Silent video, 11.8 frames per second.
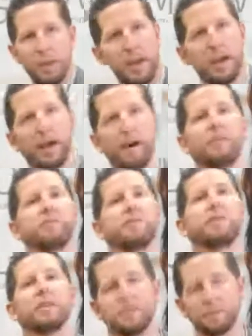we have
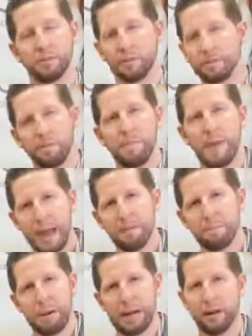
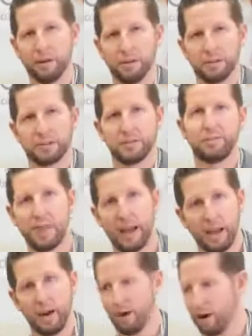main pillars
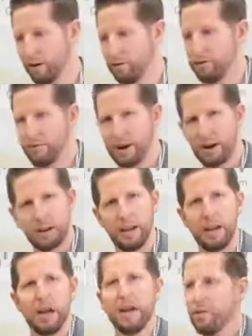that are
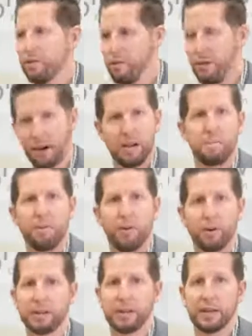very very
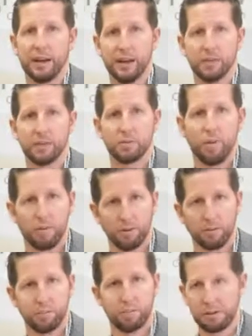important to us when
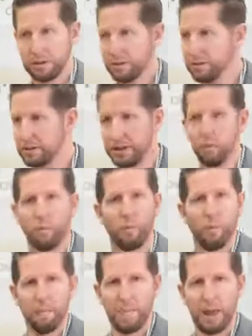we're producing,
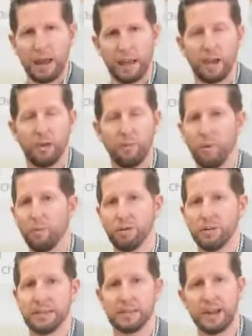when we're making, and when
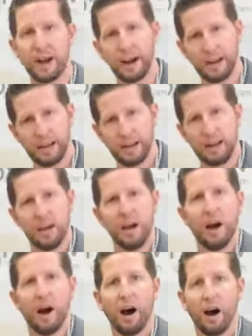we're designing
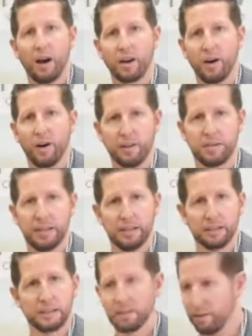uh, car
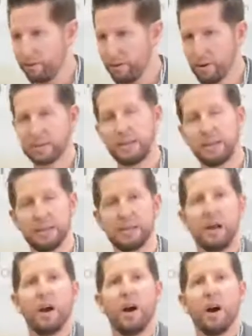seats. The first
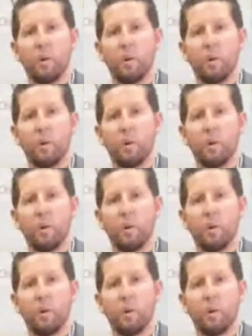is